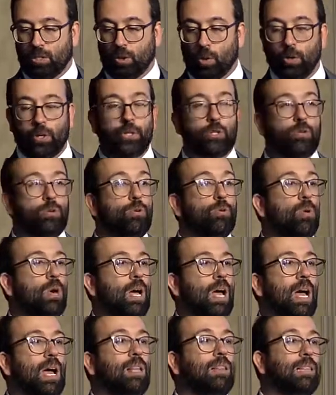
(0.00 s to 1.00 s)
going to
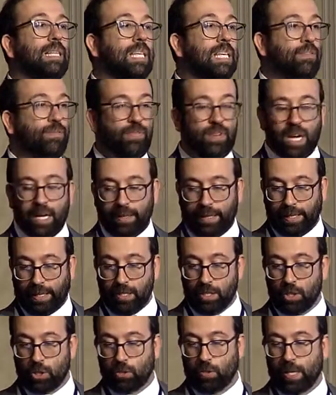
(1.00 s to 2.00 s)
alleviate the
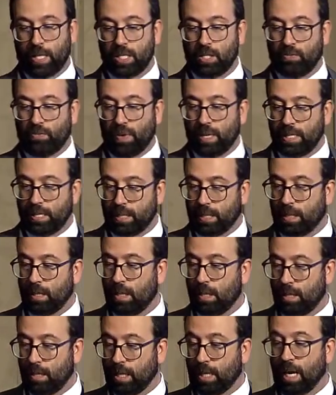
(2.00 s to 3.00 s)
constraints facing
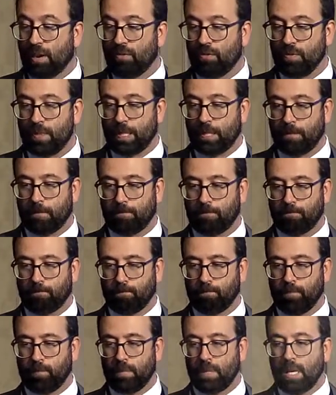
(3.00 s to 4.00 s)
the government.
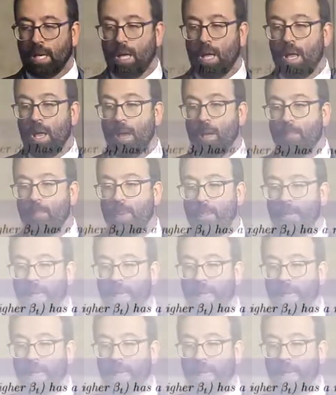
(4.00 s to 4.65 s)
But